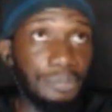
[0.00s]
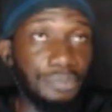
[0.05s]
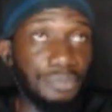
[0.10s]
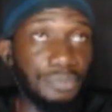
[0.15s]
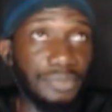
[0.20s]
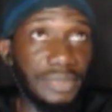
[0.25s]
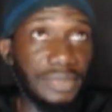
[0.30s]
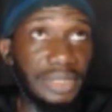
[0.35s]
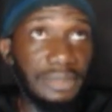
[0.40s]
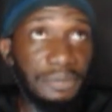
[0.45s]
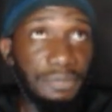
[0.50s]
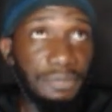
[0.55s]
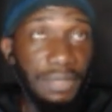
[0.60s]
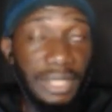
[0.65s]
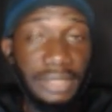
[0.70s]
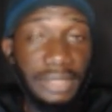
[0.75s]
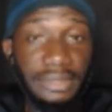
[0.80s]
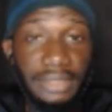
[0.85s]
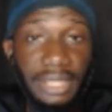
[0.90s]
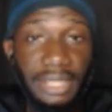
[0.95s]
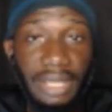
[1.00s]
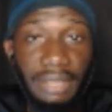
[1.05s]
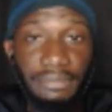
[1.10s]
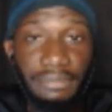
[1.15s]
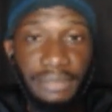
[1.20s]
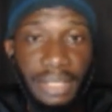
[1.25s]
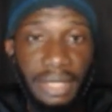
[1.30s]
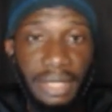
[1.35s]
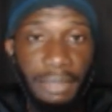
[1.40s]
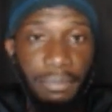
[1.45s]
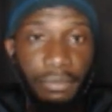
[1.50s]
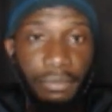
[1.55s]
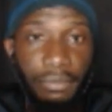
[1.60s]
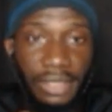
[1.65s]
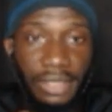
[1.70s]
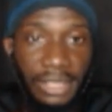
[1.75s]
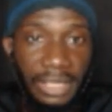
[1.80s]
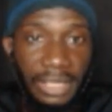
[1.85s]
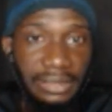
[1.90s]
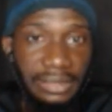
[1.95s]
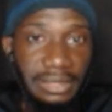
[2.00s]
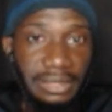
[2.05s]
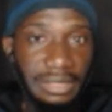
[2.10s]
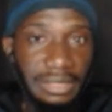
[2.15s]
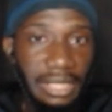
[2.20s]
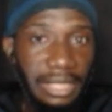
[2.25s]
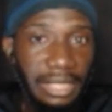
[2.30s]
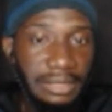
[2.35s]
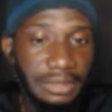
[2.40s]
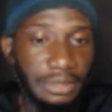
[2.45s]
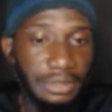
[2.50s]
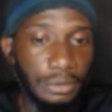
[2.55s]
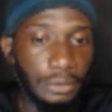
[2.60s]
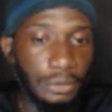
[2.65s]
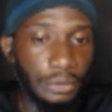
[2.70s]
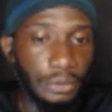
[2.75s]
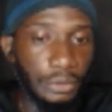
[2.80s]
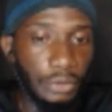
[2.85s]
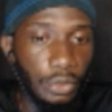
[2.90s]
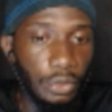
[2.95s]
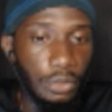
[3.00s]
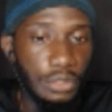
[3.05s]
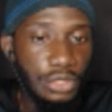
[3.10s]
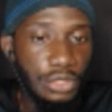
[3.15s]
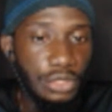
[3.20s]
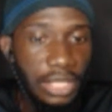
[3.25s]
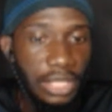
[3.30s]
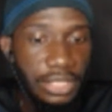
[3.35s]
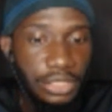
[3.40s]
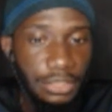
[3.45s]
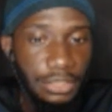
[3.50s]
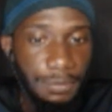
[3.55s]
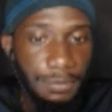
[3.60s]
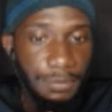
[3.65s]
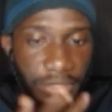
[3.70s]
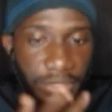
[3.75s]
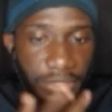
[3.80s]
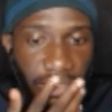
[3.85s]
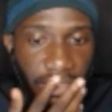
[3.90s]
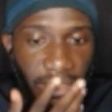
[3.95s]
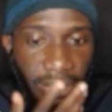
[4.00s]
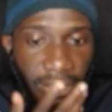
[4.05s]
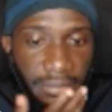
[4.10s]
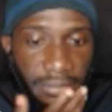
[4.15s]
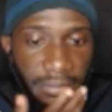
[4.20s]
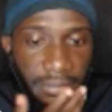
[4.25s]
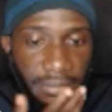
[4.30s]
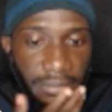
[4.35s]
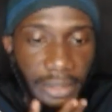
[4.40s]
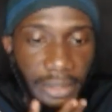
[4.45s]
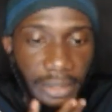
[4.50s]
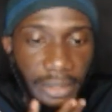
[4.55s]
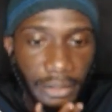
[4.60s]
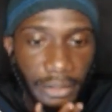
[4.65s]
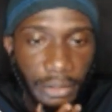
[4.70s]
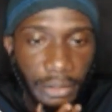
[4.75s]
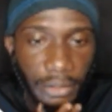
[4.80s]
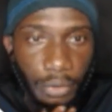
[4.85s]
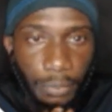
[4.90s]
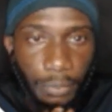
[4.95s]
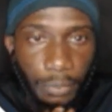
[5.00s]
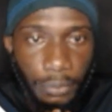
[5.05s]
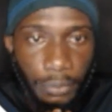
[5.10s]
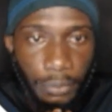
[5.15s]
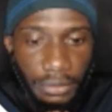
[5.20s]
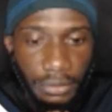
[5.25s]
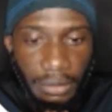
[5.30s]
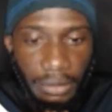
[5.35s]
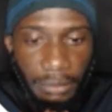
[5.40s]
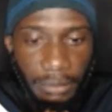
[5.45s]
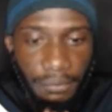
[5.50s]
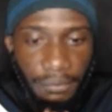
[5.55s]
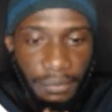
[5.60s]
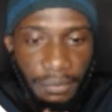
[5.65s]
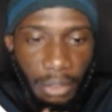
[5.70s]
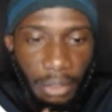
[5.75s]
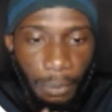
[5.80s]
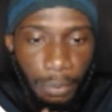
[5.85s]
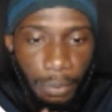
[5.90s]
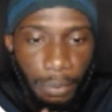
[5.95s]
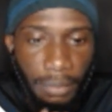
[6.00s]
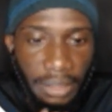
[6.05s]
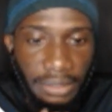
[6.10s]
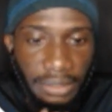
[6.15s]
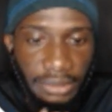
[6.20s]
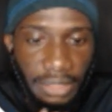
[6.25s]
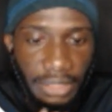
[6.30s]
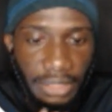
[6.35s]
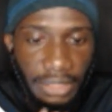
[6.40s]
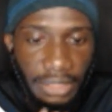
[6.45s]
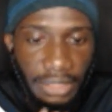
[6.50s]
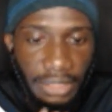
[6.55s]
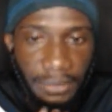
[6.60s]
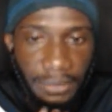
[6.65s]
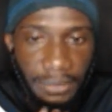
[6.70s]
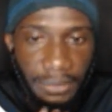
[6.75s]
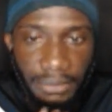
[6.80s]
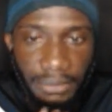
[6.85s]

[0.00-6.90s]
In fact, I've started getting the articles on ChatGPT and posting them. If I open my ChatGPT right